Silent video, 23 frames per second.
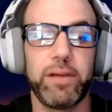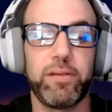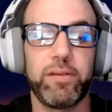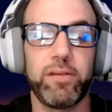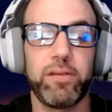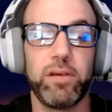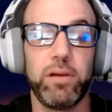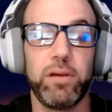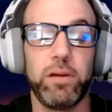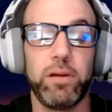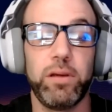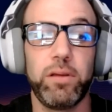it's
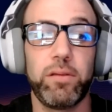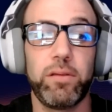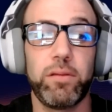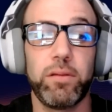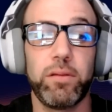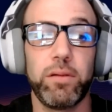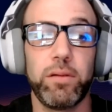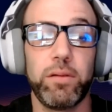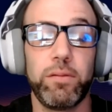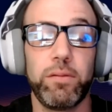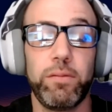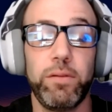
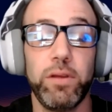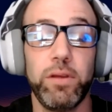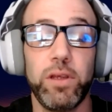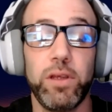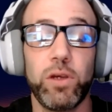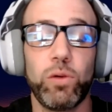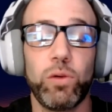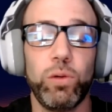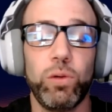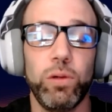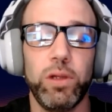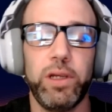a
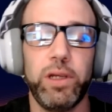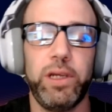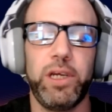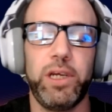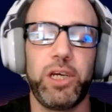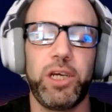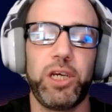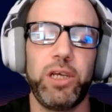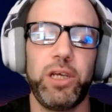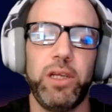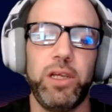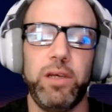really cool
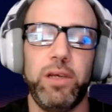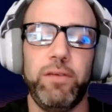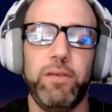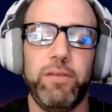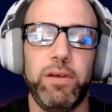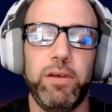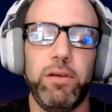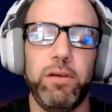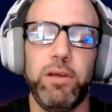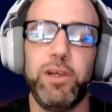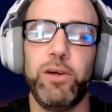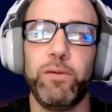initiative,
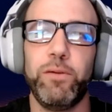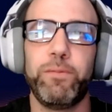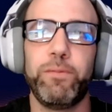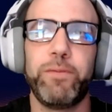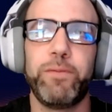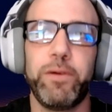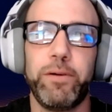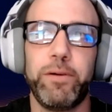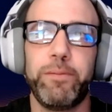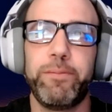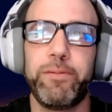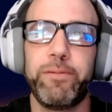and
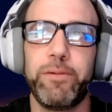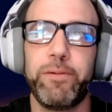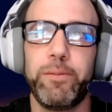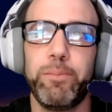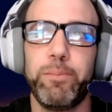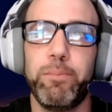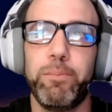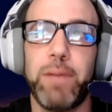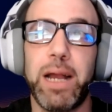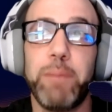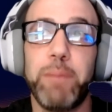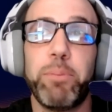for
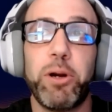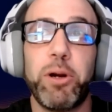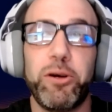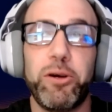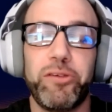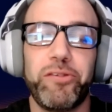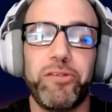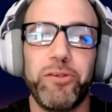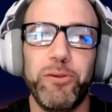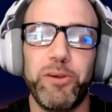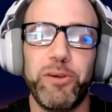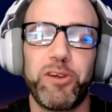my
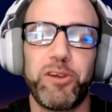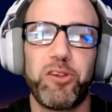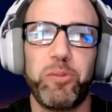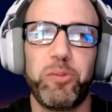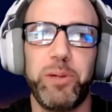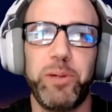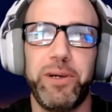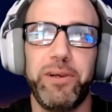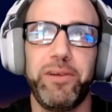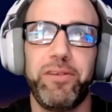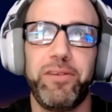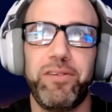personal
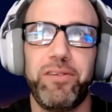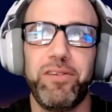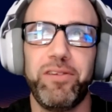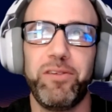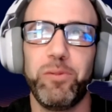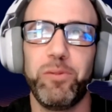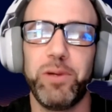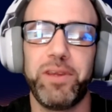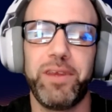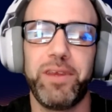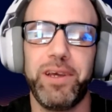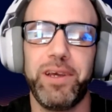
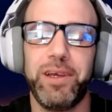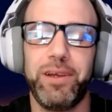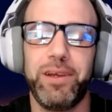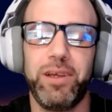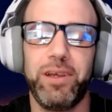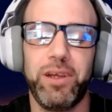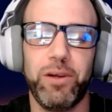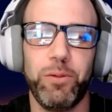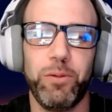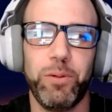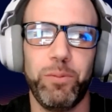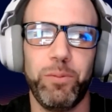experiences with it,
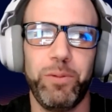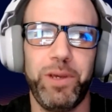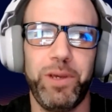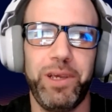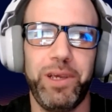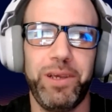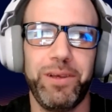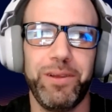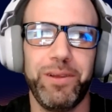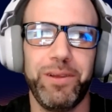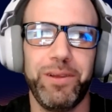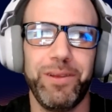when
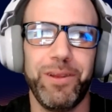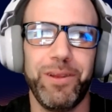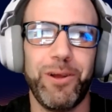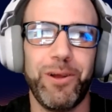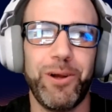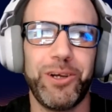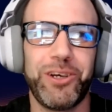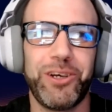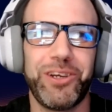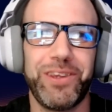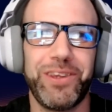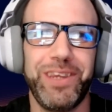we
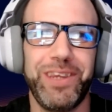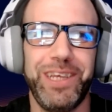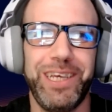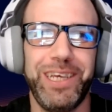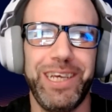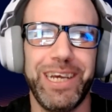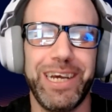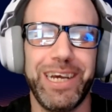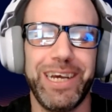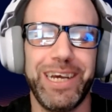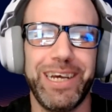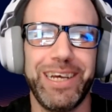launched
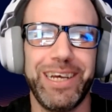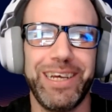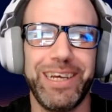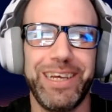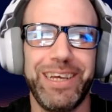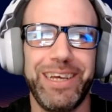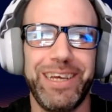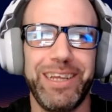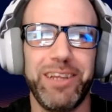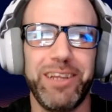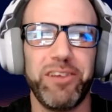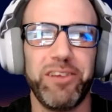the
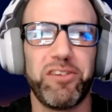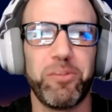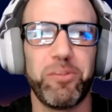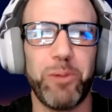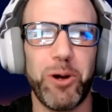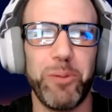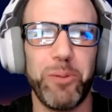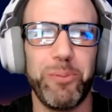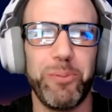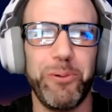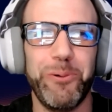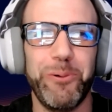
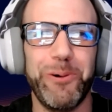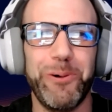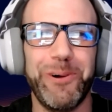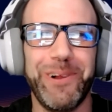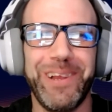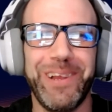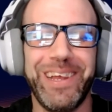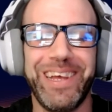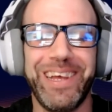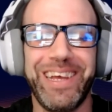smart pool,